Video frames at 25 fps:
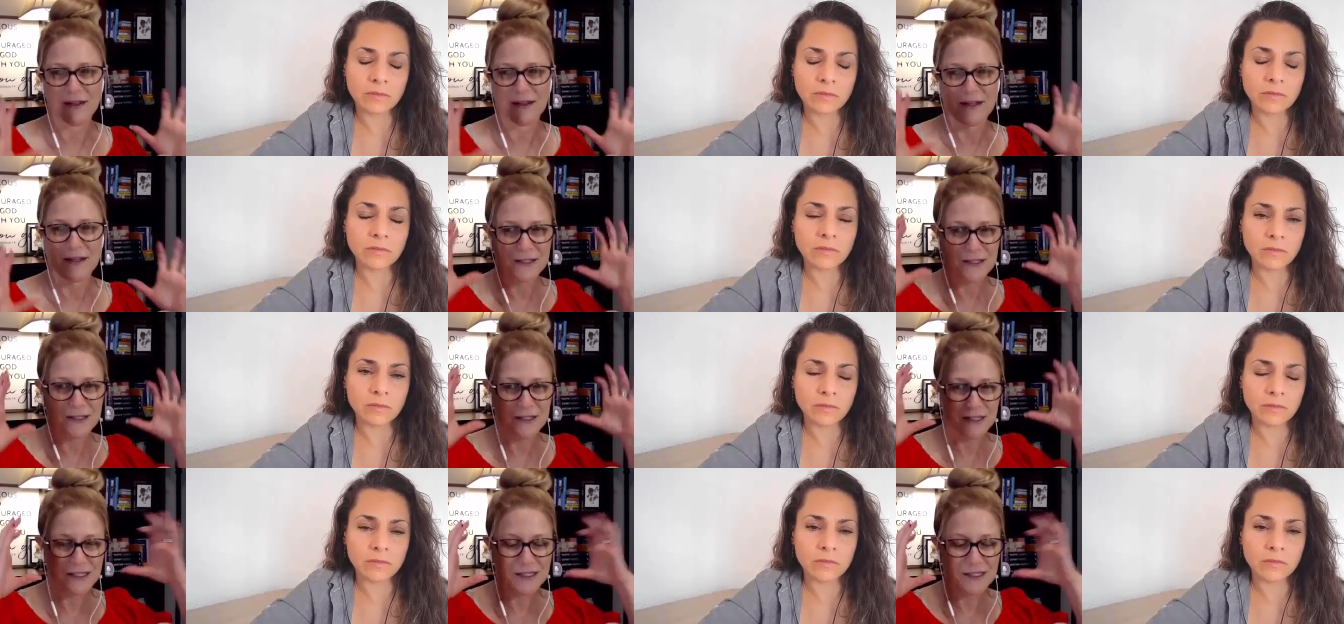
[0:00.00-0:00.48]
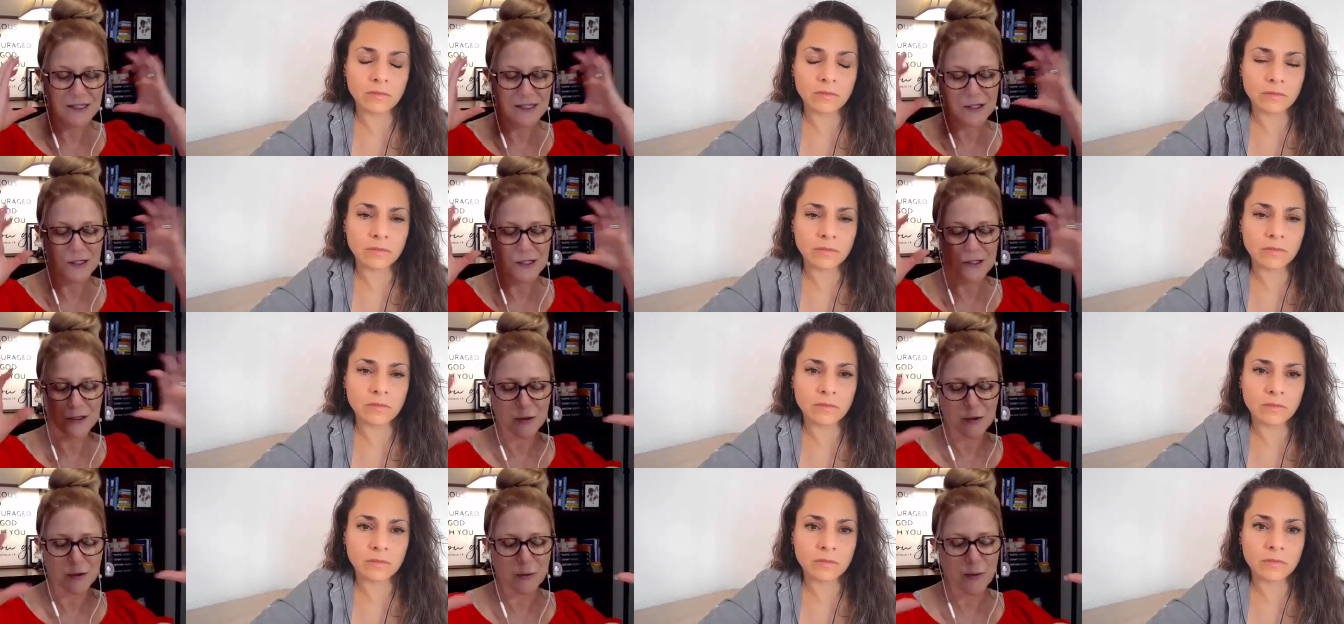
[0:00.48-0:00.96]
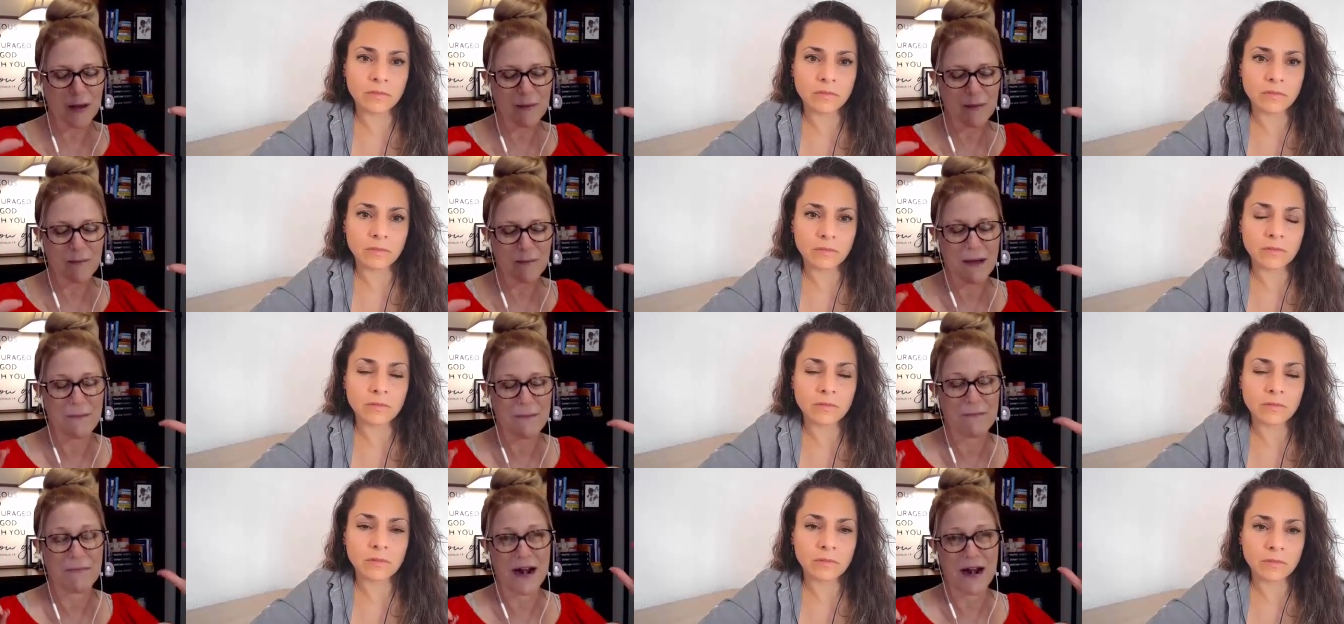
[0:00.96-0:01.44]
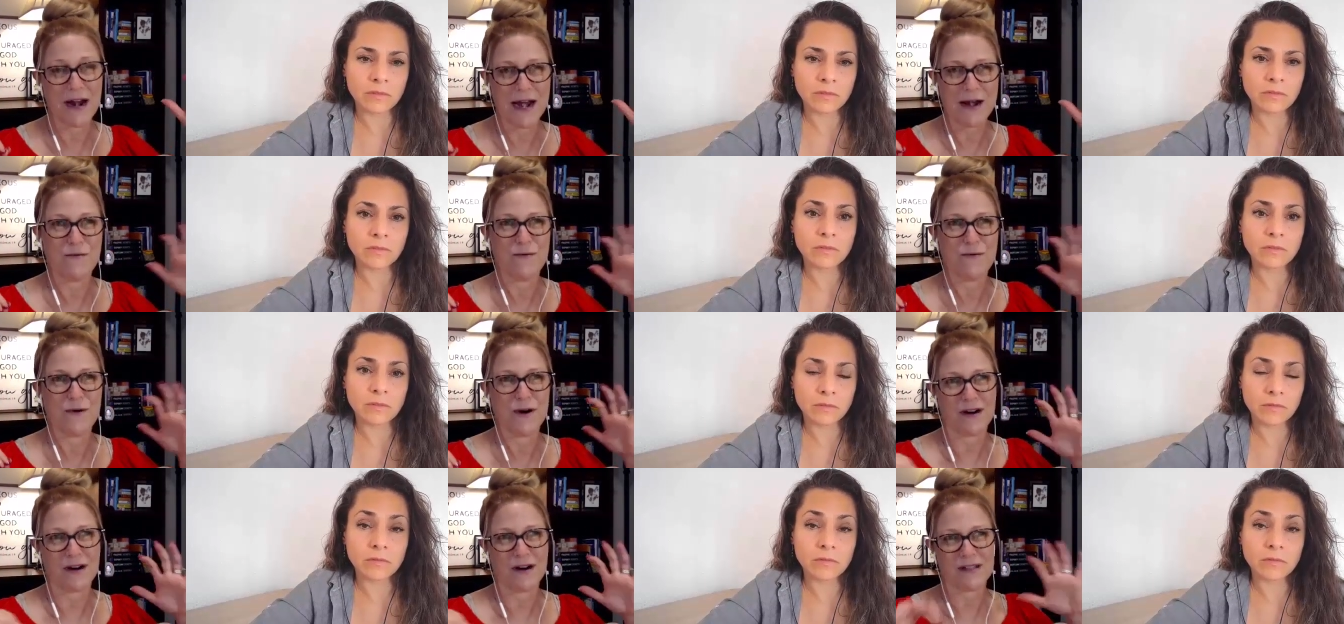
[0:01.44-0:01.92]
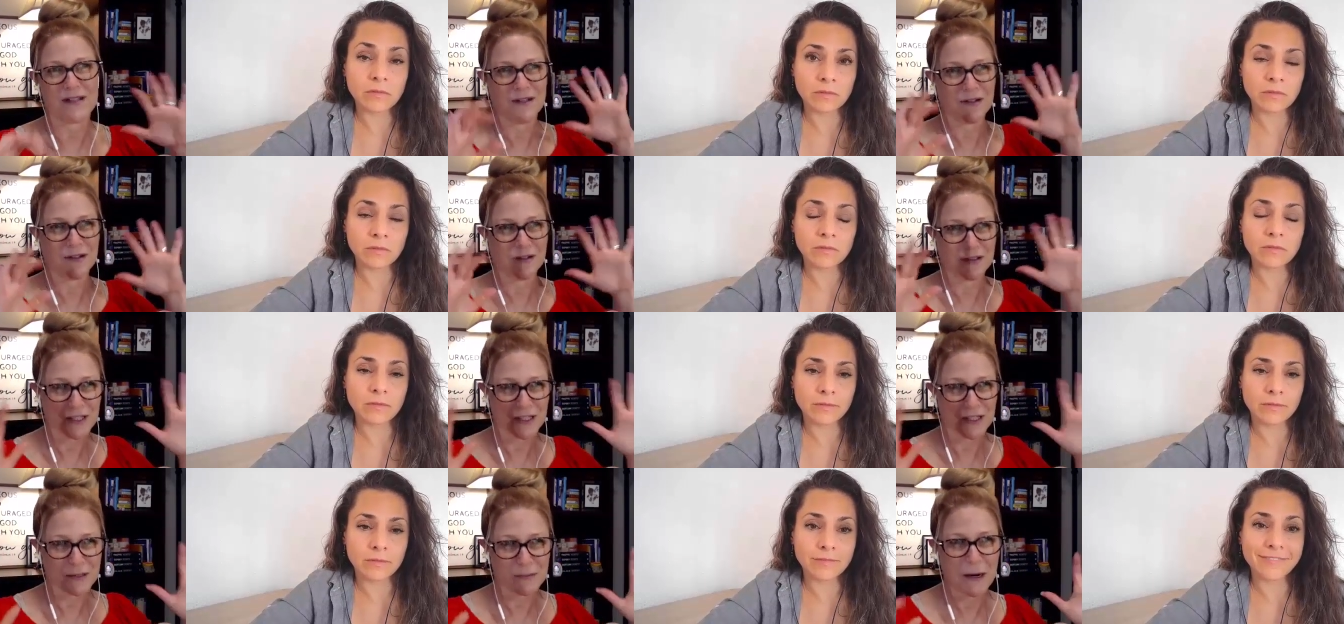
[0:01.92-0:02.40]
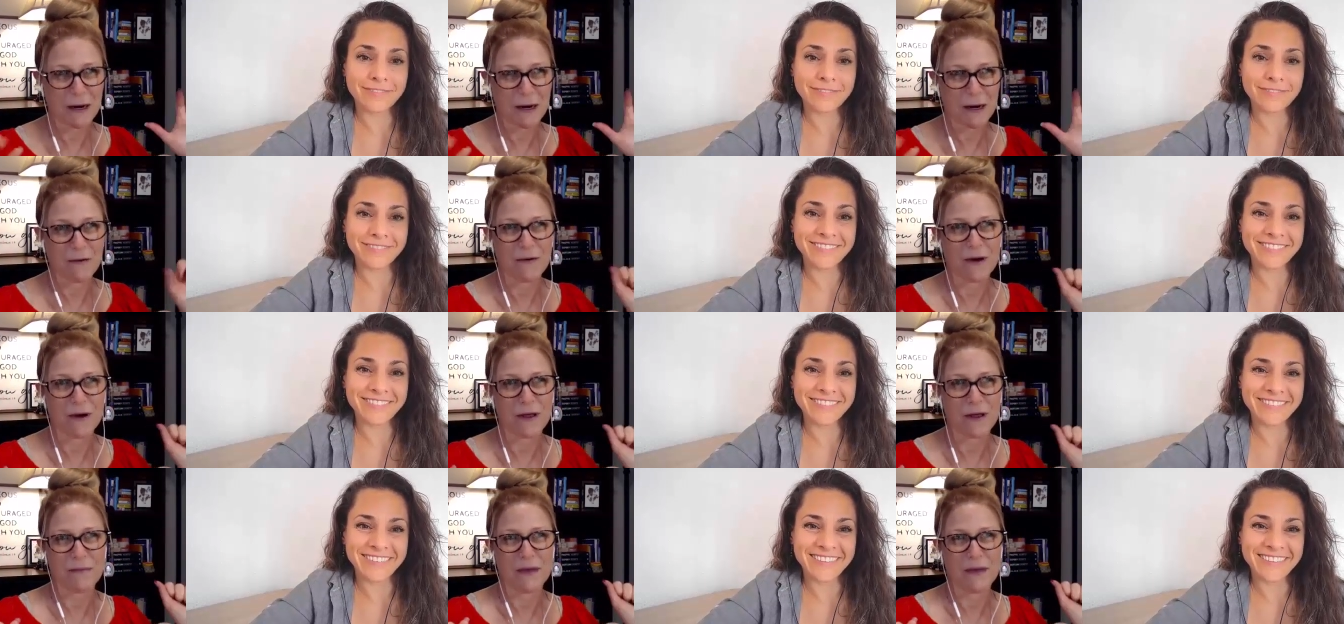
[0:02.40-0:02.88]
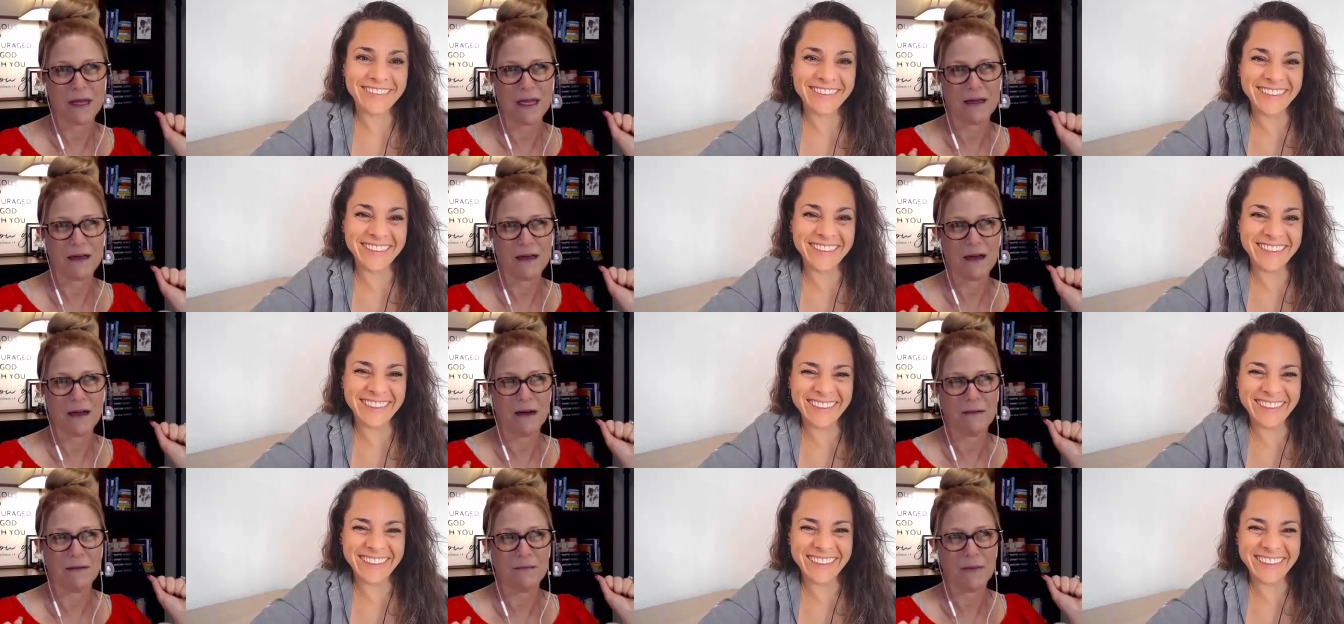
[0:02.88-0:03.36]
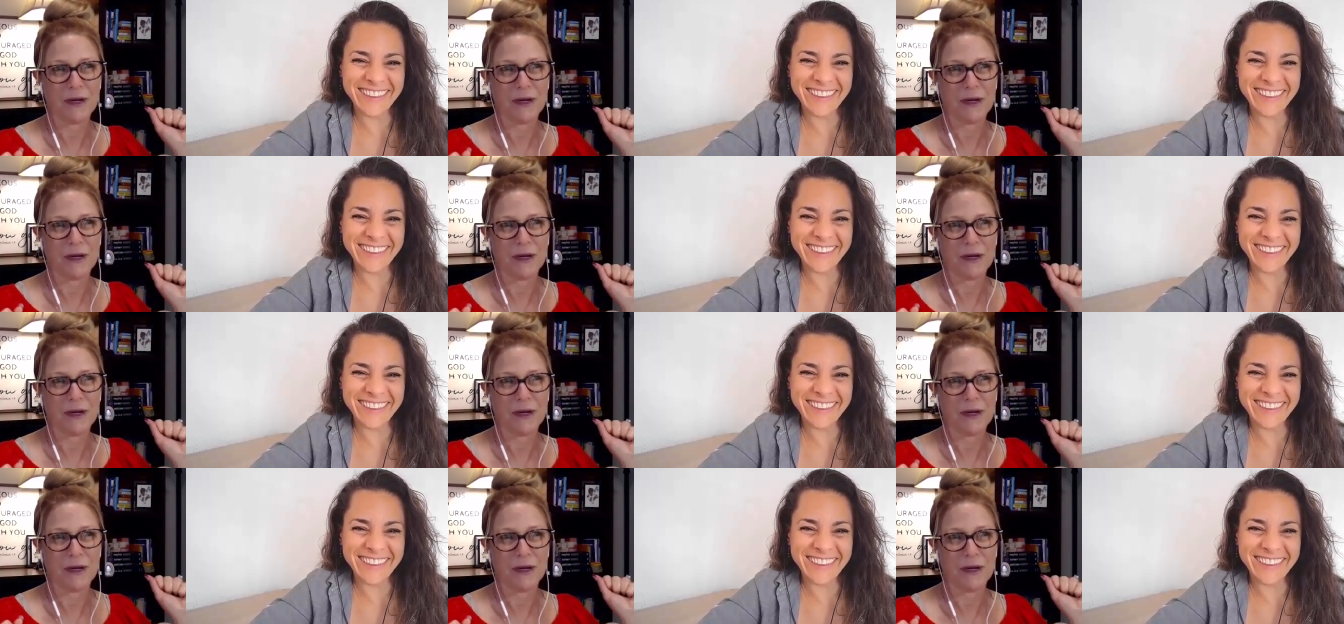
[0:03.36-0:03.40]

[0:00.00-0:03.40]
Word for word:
Speaker 1: This this is just the way my brain works, so just bear with me. Um,